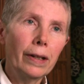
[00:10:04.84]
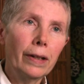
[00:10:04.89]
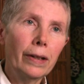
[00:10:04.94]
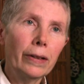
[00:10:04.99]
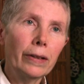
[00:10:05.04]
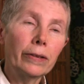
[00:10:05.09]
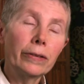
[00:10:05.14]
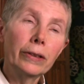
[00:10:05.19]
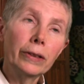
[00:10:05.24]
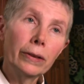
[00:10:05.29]

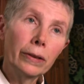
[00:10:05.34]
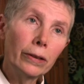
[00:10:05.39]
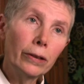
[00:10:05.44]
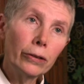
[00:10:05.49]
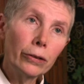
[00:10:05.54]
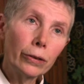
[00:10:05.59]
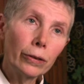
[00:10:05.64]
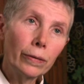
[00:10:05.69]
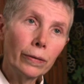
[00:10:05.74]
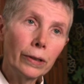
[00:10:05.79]
because they're in
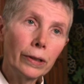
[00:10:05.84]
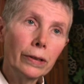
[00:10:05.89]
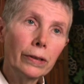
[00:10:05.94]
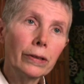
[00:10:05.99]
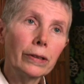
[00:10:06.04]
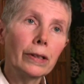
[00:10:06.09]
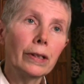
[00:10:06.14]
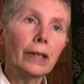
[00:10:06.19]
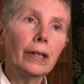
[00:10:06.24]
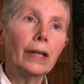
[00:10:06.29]
the
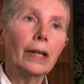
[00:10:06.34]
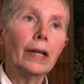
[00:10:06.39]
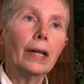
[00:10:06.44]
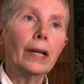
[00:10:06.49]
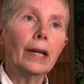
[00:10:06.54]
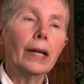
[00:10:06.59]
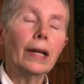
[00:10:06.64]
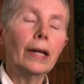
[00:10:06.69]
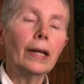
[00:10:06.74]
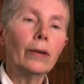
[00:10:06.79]
service.
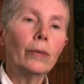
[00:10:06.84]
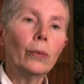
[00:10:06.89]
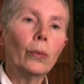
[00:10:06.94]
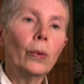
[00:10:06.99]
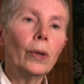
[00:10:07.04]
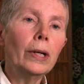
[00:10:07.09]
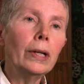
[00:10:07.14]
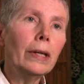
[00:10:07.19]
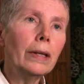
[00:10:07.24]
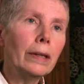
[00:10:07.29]
And
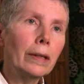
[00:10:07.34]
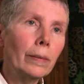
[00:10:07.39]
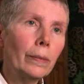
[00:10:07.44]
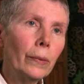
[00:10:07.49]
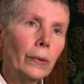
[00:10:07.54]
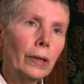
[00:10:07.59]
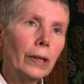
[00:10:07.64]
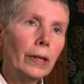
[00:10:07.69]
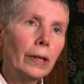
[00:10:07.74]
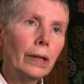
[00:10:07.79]
one of them
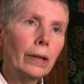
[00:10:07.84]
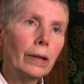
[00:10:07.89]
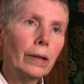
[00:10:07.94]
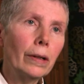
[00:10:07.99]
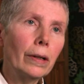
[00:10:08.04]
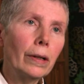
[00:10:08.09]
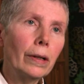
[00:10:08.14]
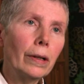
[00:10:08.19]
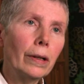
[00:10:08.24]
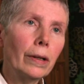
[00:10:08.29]
wanted
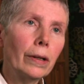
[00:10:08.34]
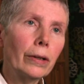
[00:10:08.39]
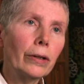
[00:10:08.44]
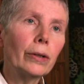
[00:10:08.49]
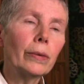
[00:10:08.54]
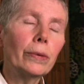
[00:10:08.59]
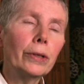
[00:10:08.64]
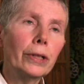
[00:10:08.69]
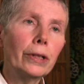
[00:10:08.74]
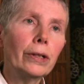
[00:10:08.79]
a
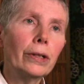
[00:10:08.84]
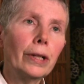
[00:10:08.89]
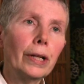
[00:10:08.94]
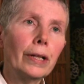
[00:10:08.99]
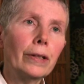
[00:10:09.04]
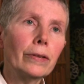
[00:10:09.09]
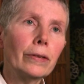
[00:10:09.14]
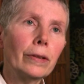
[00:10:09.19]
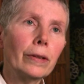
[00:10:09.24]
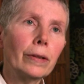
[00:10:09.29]
career
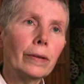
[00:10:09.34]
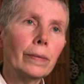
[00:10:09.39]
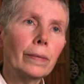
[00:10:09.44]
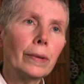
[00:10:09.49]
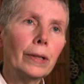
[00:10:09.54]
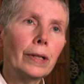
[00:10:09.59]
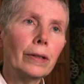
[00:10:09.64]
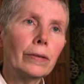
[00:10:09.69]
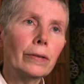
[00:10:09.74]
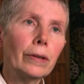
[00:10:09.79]
as a
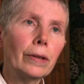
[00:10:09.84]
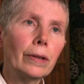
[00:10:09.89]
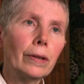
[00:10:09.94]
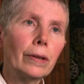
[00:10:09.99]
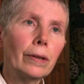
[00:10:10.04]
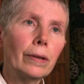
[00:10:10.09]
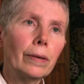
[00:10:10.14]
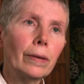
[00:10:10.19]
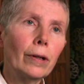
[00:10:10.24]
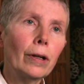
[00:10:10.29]

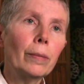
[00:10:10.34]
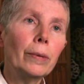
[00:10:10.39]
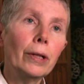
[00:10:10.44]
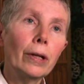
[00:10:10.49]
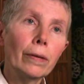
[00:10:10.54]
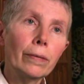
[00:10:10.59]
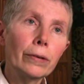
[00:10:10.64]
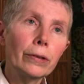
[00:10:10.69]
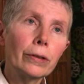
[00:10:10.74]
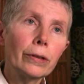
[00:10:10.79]
Army
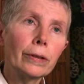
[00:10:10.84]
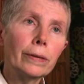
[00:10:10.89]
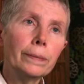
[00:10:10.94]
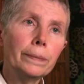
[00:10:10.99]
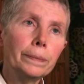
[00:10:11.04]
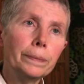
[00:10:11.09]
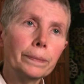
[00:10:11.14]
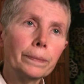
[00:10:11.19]
officer.